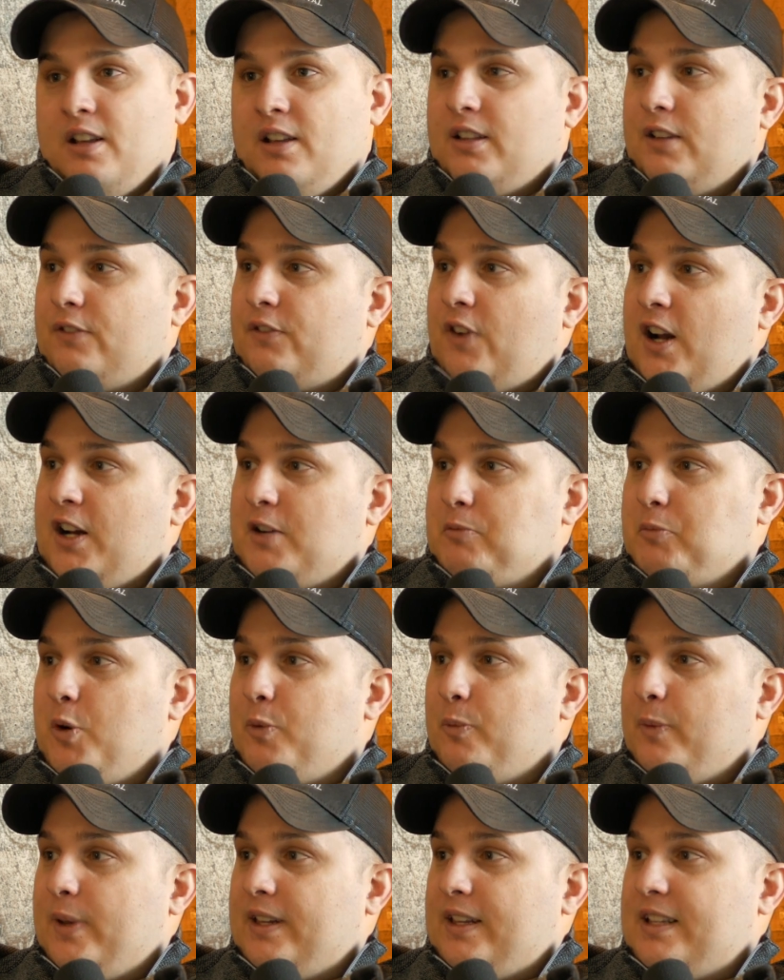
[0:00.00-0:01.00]
The FIRE
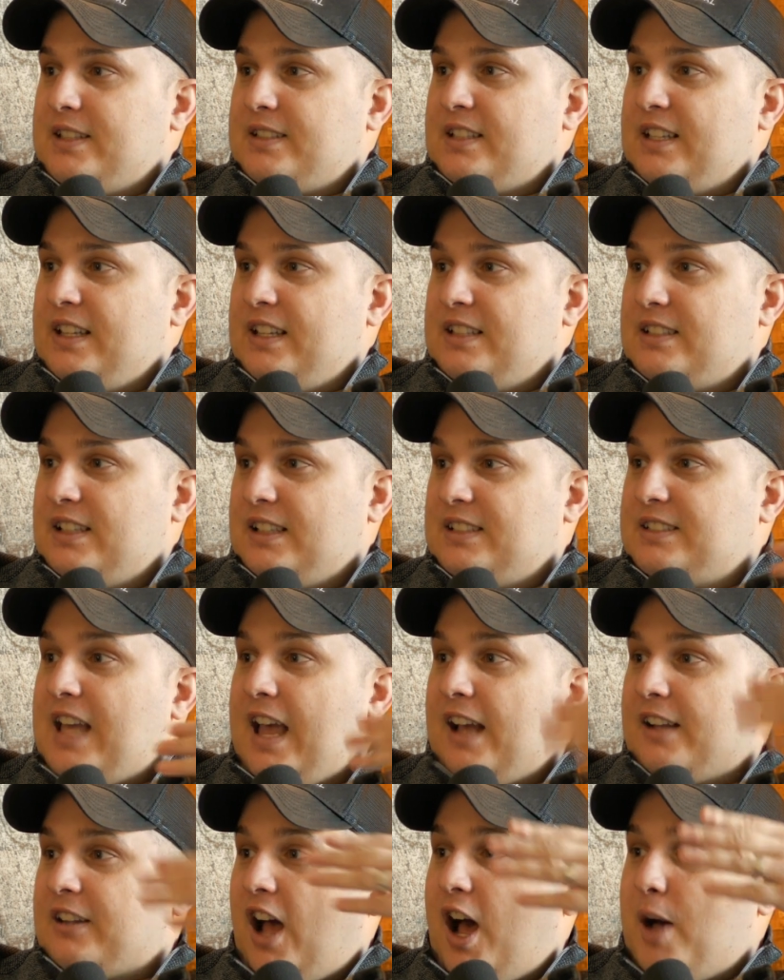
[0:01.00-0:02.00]
movement is the
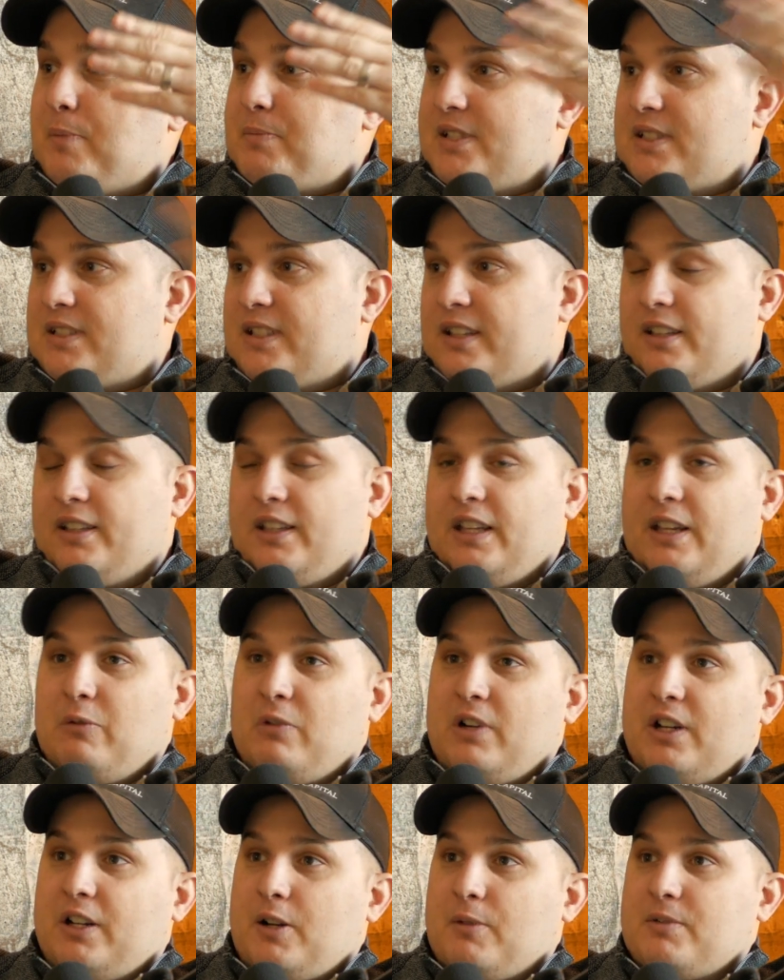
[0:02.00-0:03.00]
exact opposite. And
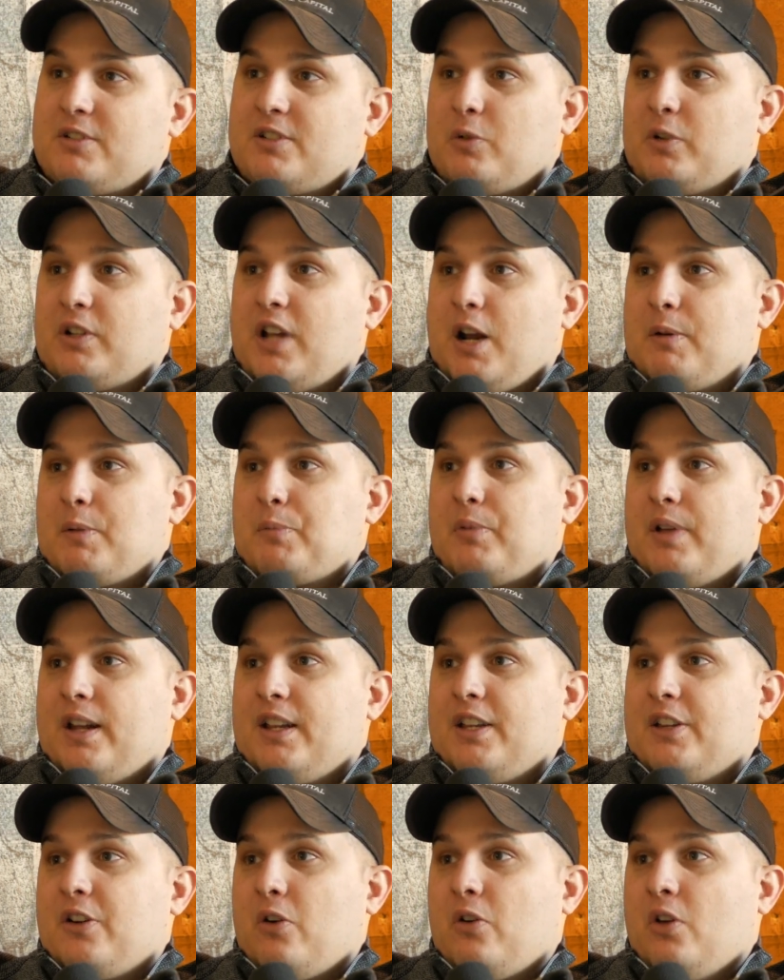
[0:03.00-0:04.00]
when it comes to retirement
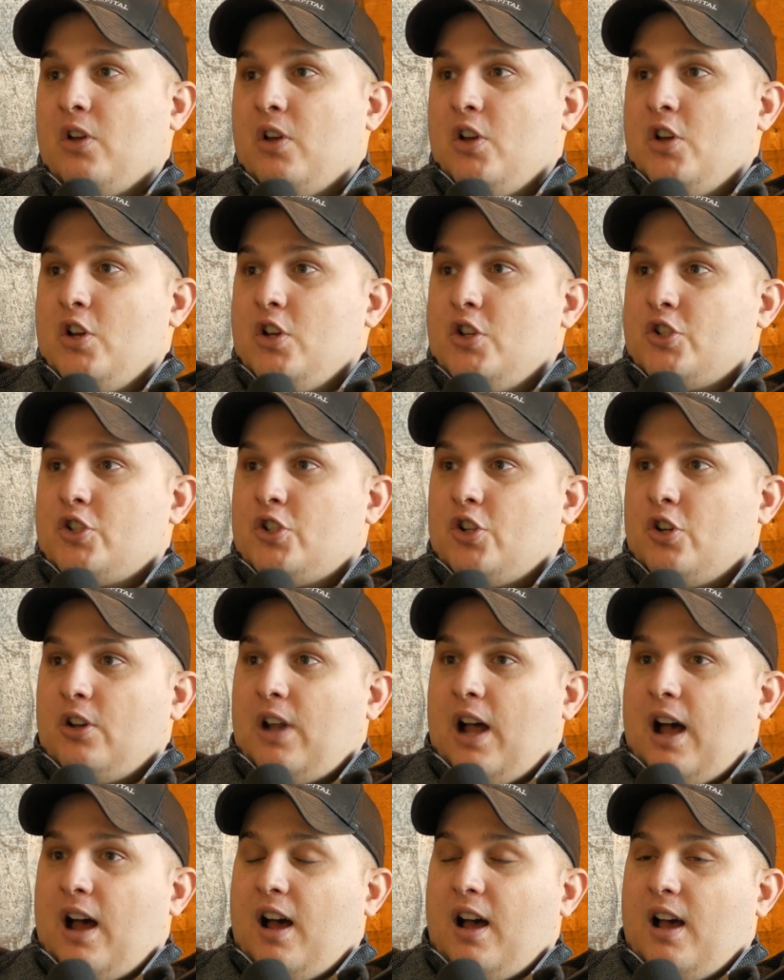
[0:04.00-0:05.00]
planning, should
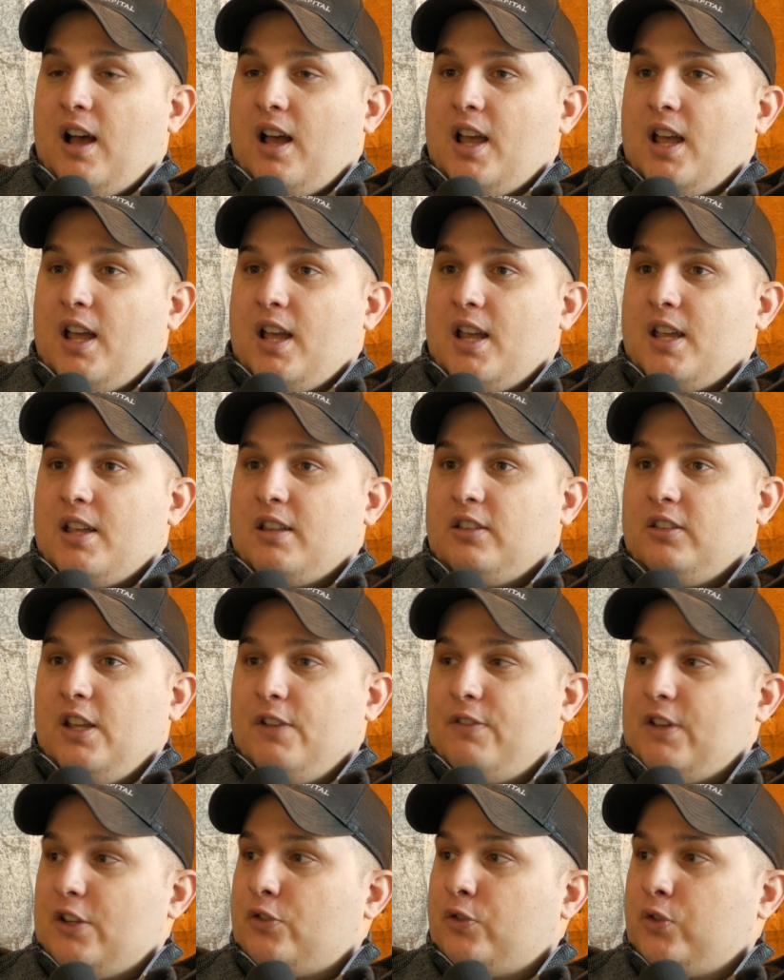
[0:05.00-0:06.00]
I
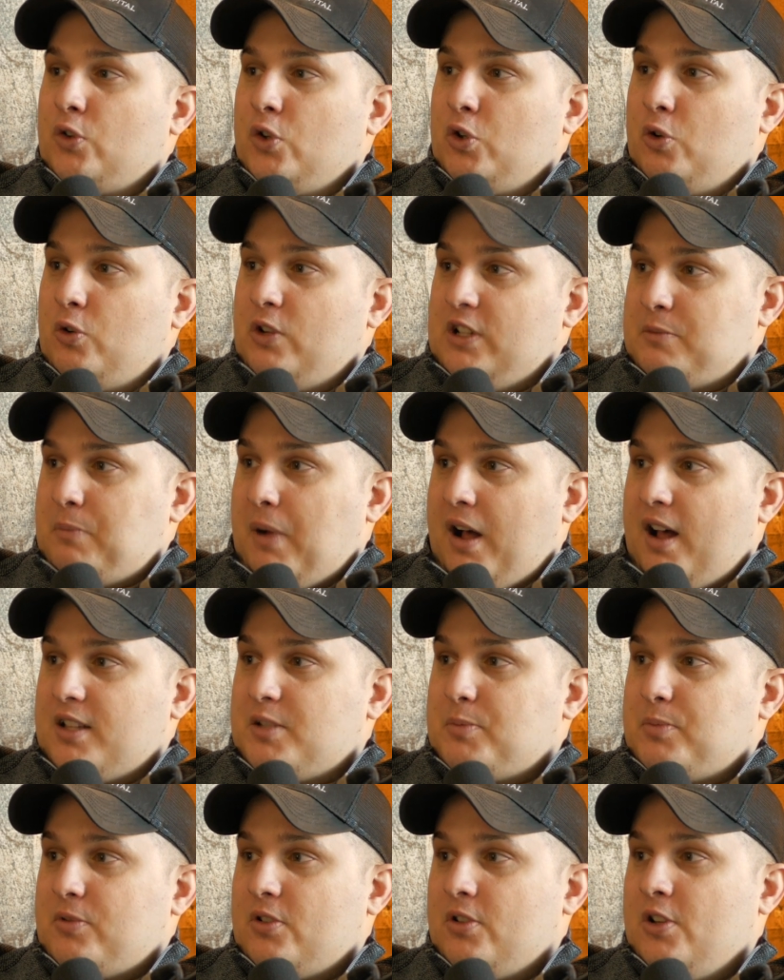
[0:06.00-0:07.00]
live as frugal as
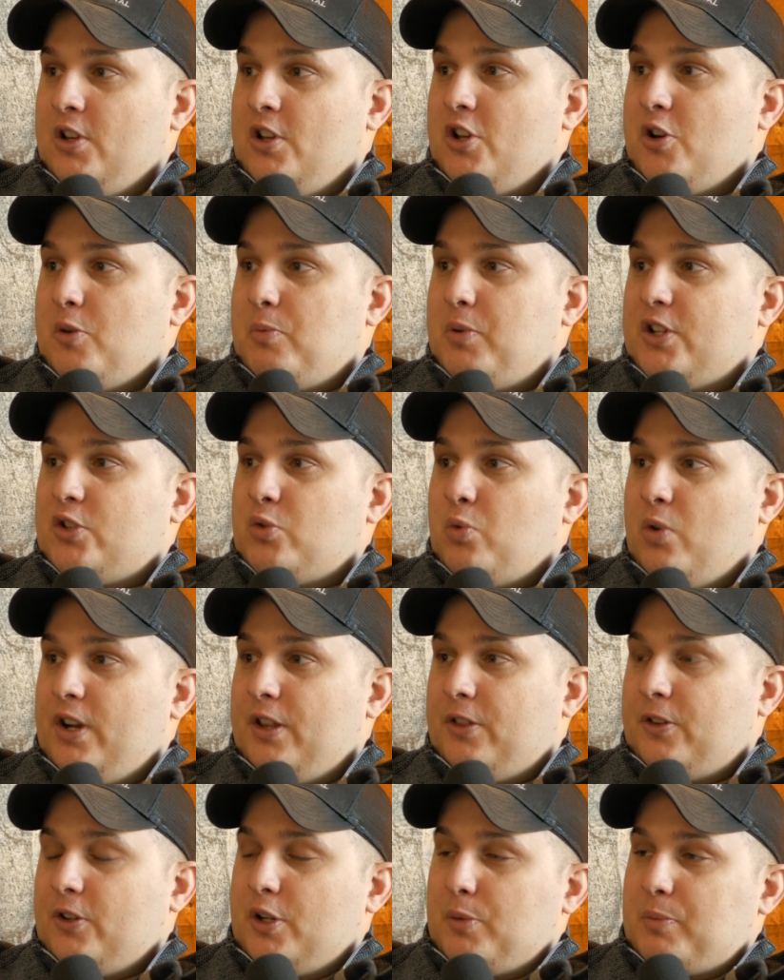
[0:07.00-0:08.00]
possible? Put
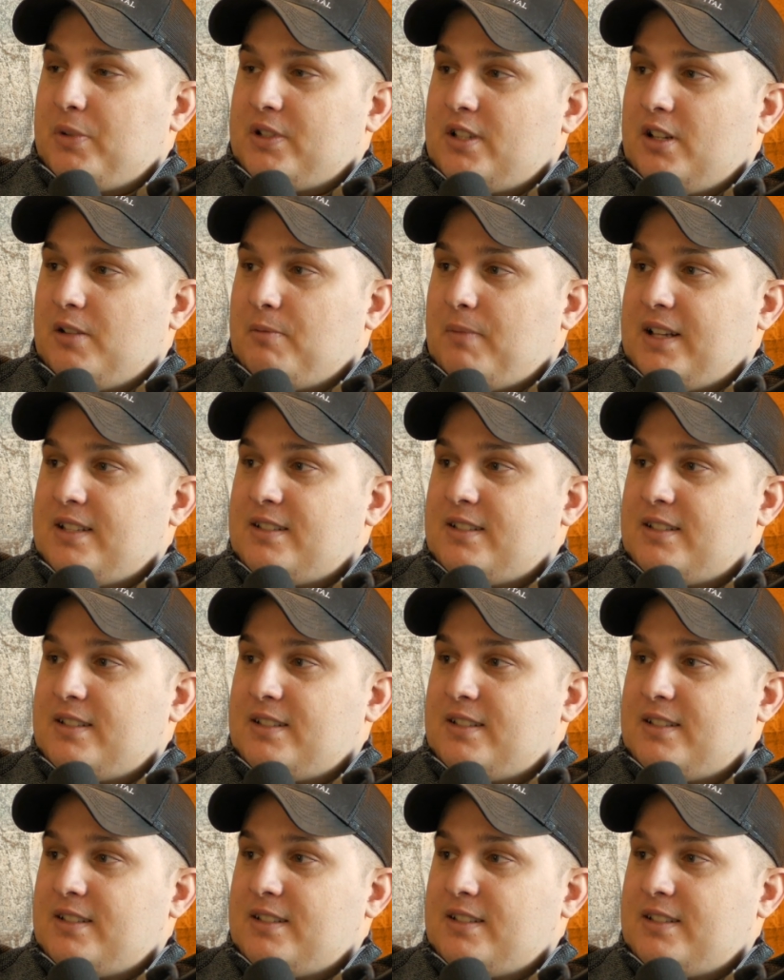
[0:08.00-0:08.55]
20-30% of